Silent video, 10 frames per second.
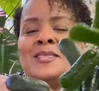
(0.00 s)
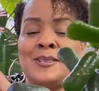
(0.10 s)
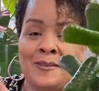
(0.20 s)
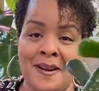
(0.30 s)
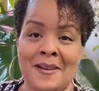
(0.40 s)

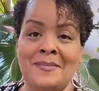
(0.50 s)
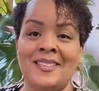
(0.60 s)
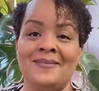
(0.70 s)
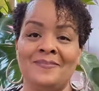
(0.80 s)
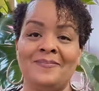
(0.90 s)
describe
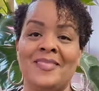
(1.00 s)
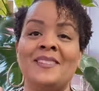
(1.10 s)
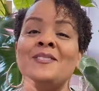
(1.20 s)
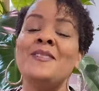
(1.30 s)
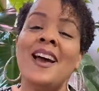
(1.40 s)
it.
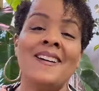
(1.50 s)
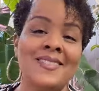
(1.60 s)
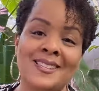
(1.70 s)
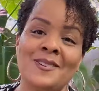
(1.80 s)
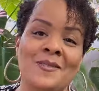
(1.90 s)
If you have
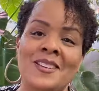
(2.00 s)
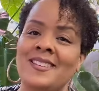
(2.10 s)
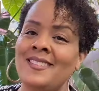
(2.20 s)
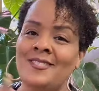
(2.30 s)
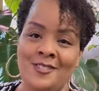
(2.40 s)
this
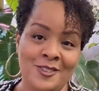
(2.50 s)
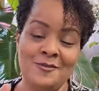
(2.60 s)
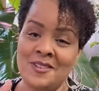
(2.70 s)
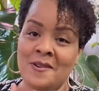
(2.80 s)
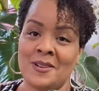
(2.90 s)
Hoya, you
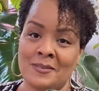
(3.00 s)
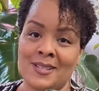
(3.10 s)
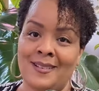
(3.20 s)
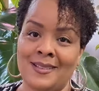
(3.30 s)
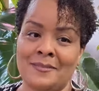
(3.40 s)
know what I'm
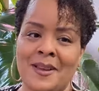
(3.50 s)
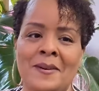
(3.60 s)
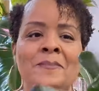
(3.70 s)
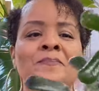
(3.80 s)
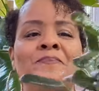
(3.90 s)
talking
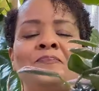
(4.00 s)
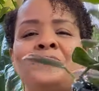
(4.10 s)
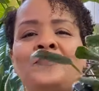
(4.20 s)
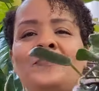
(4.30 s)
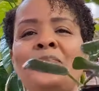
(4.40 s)
about.
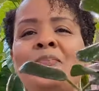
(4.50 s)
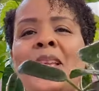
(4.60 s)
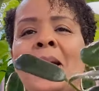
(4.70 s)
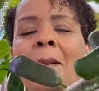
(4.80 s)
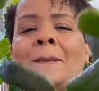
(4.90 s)

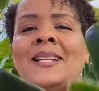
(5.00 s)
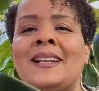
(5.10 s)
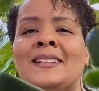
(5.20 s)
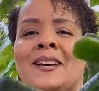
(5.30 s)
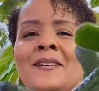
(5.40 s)
But
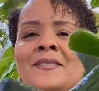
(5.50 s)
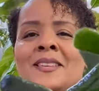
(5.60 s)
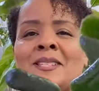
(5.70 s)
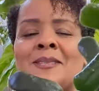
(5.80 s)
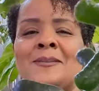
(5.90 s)
I love
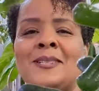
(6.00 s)
this